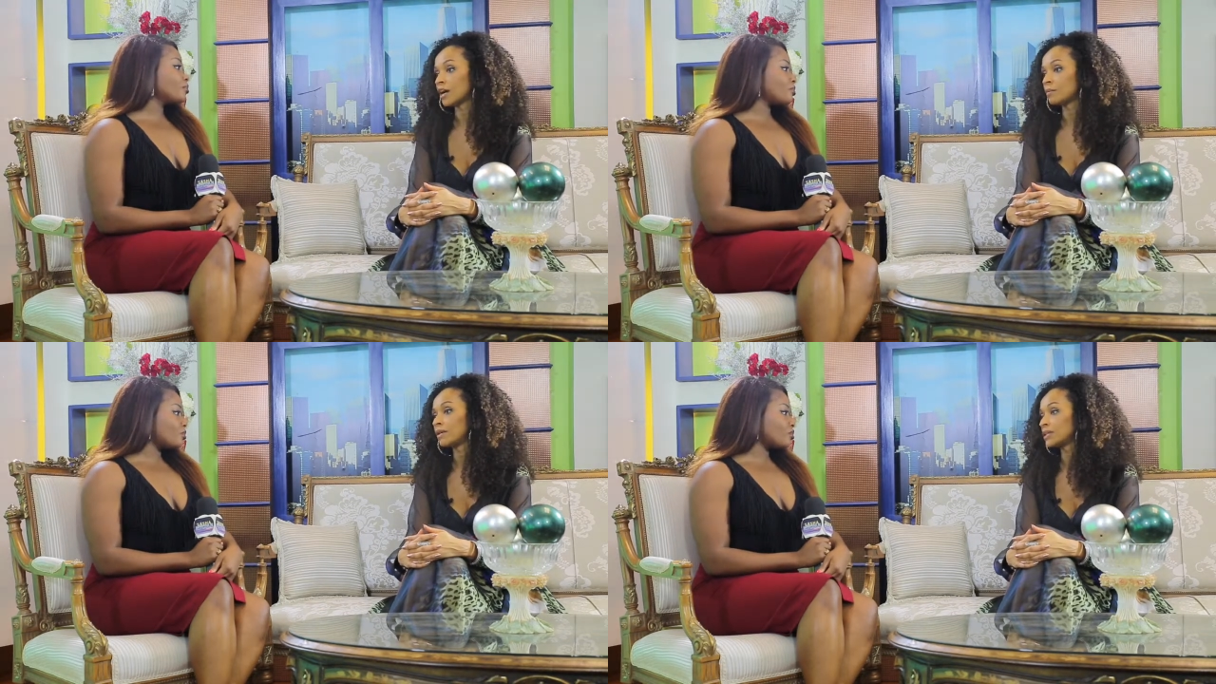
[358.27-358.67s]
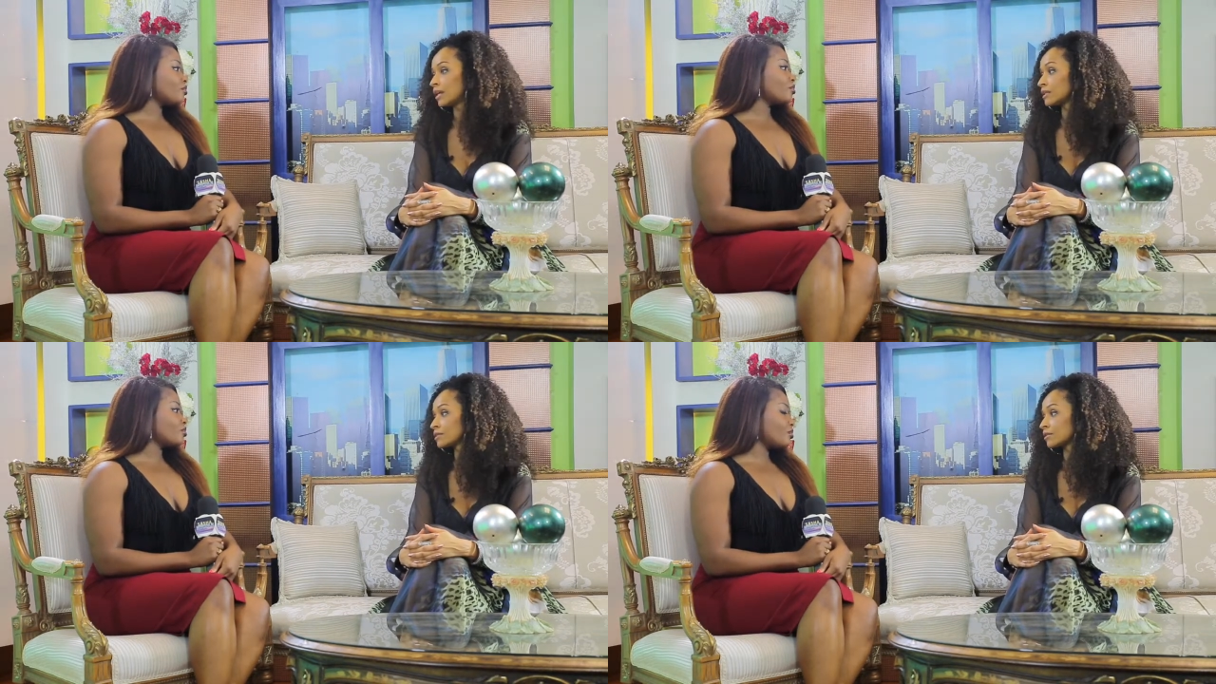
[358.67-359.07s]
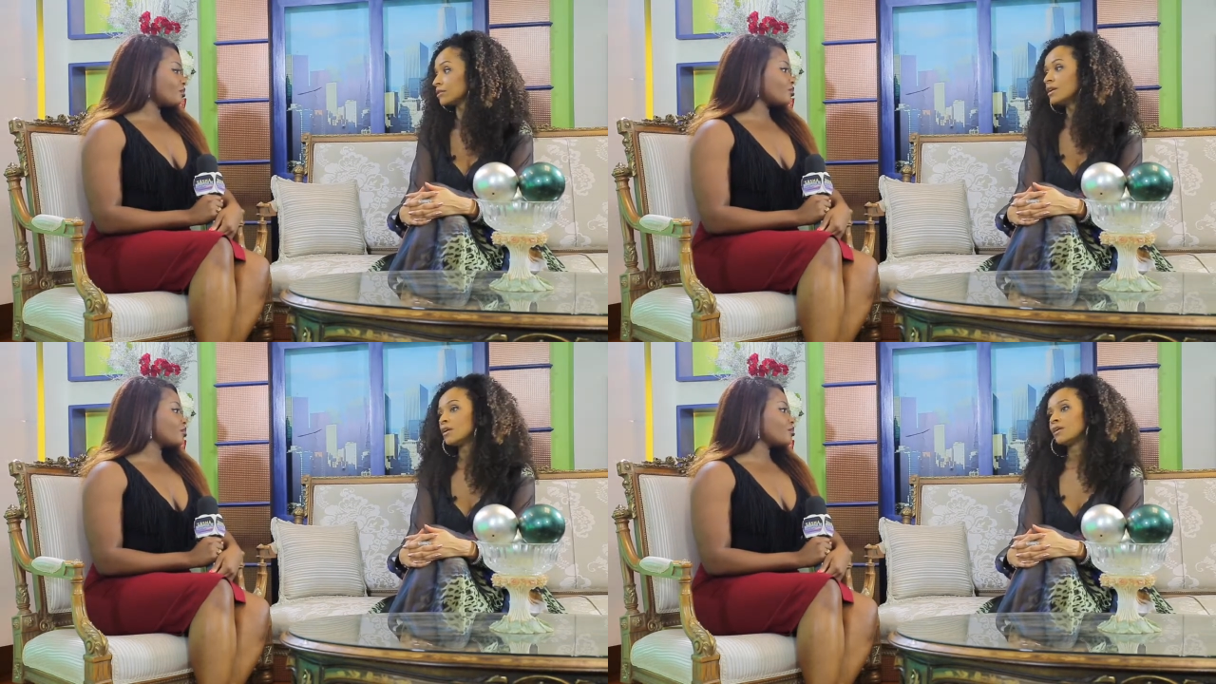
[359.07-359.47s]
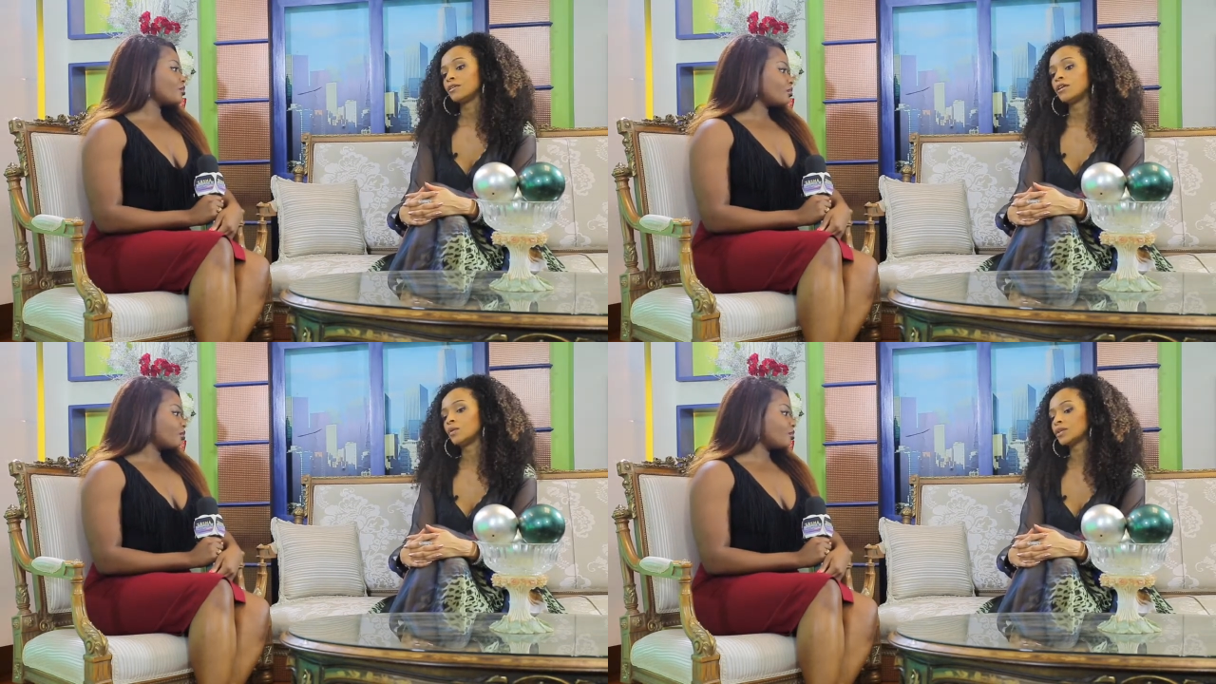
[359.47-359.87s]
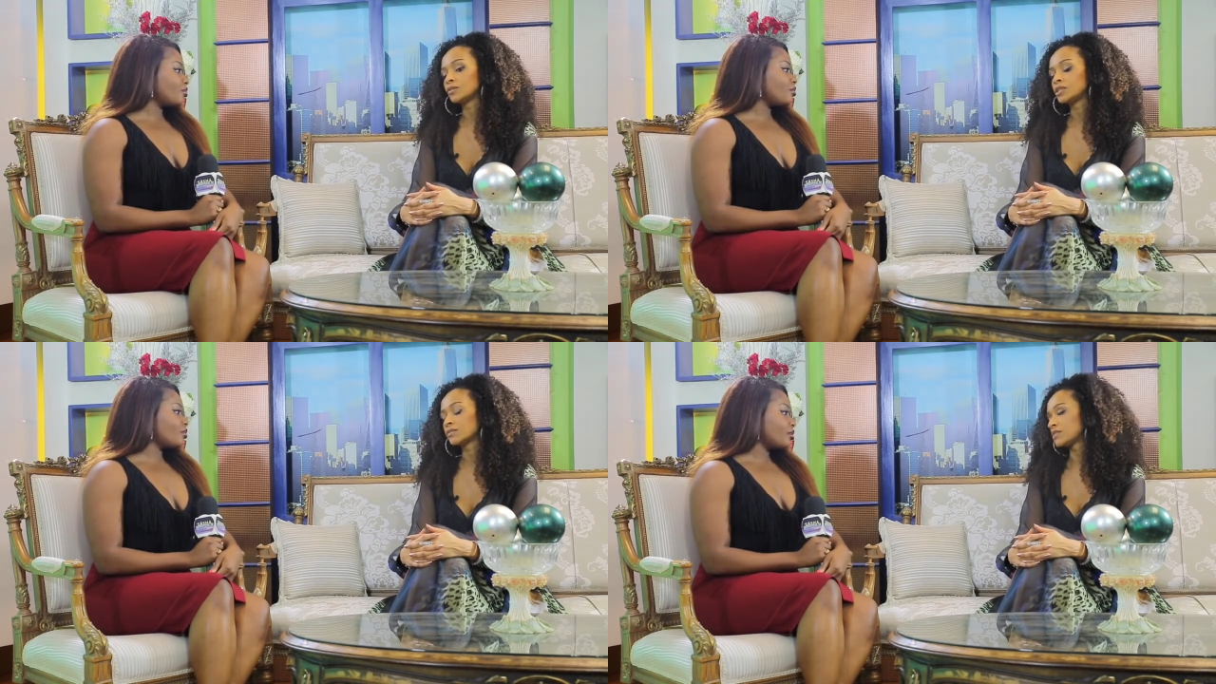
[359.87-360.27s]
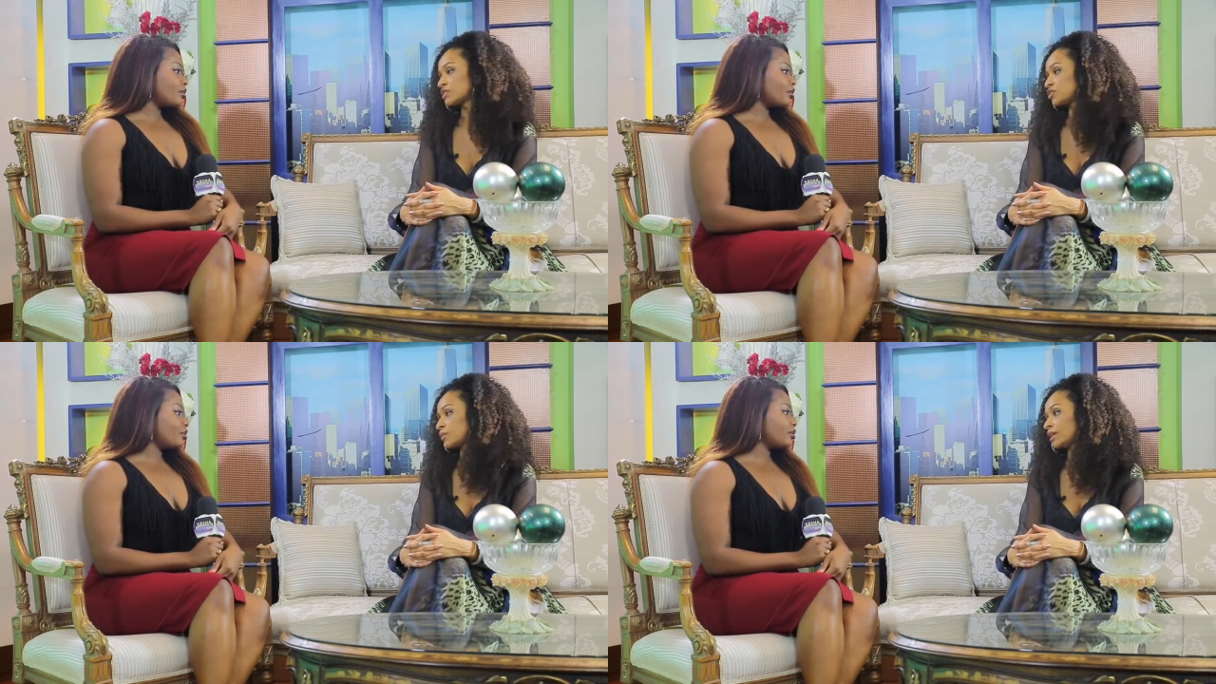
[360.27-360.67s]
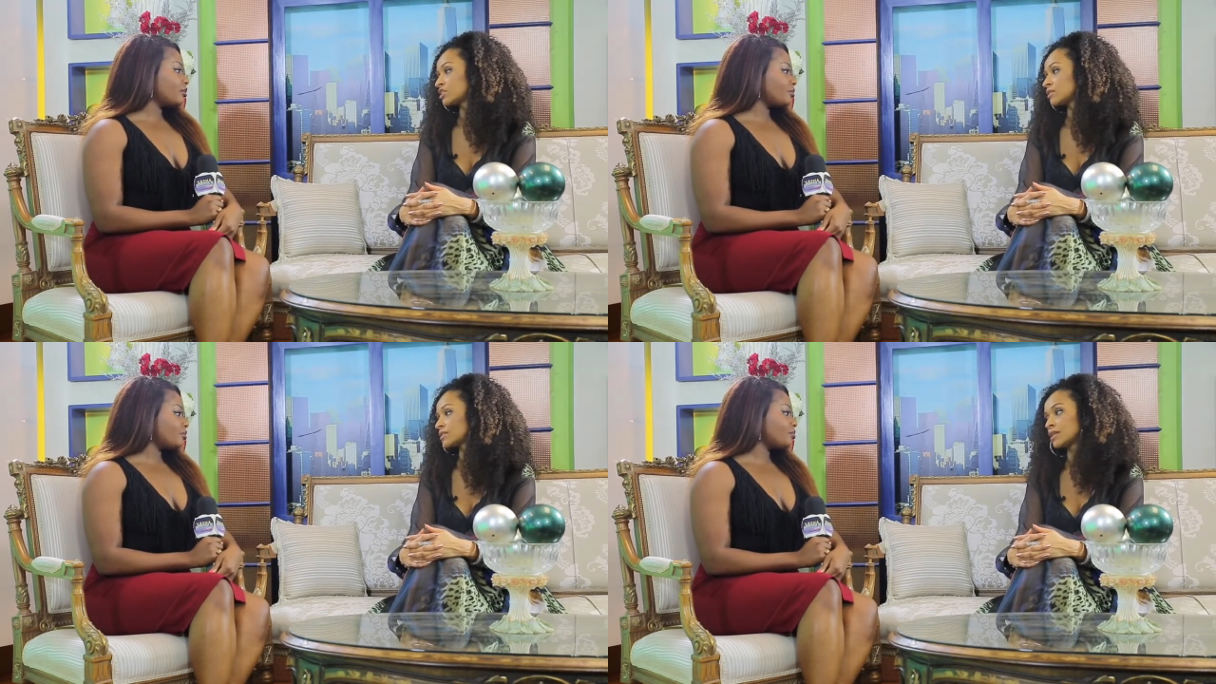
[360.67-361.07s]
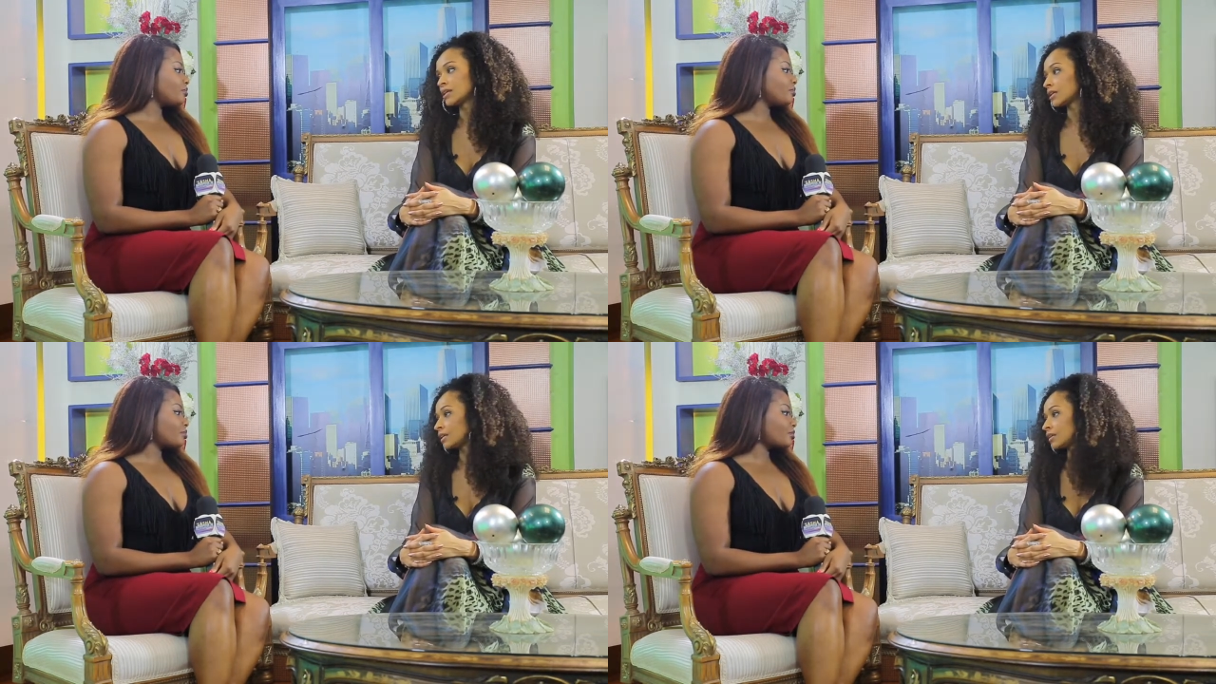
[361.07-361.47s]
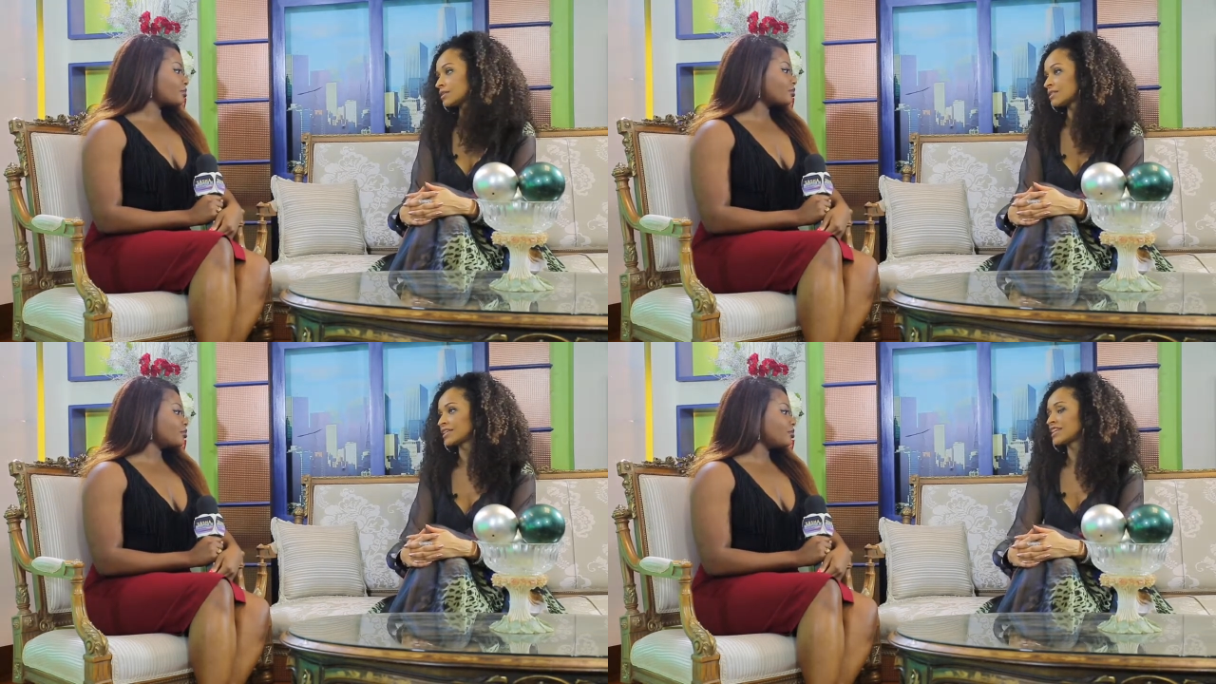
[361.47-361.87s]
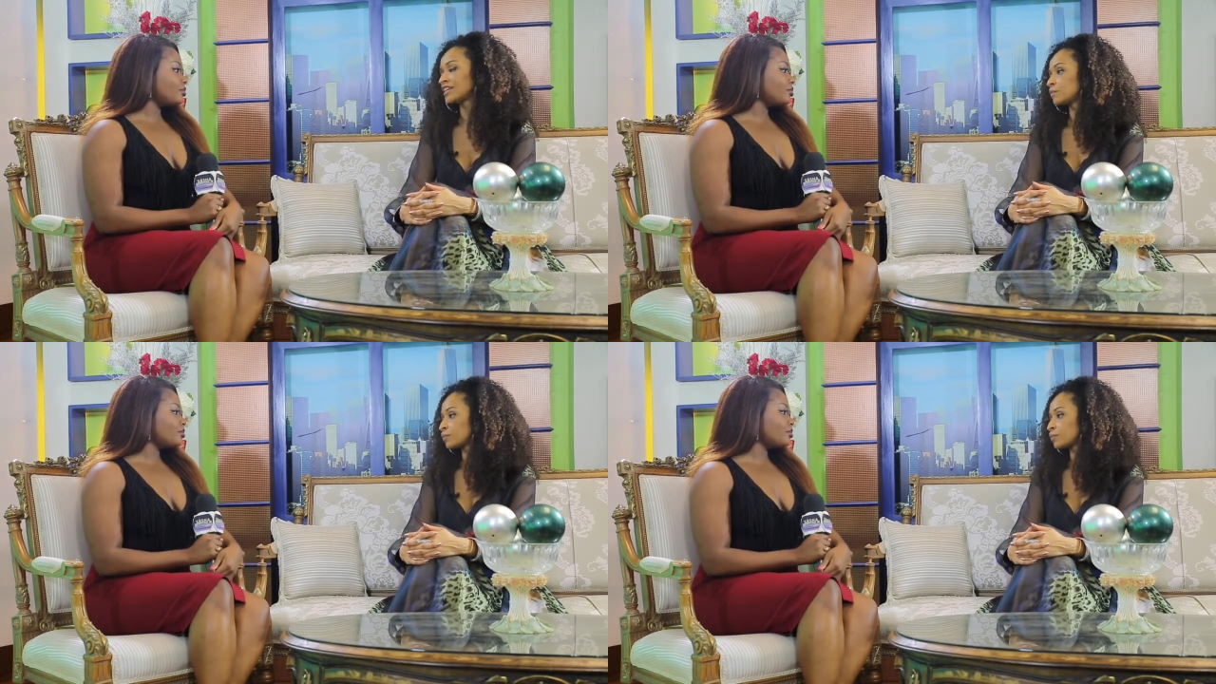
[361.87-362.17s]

Speaker 1: i'm on the hustle going through different situations, thinking, sitting in the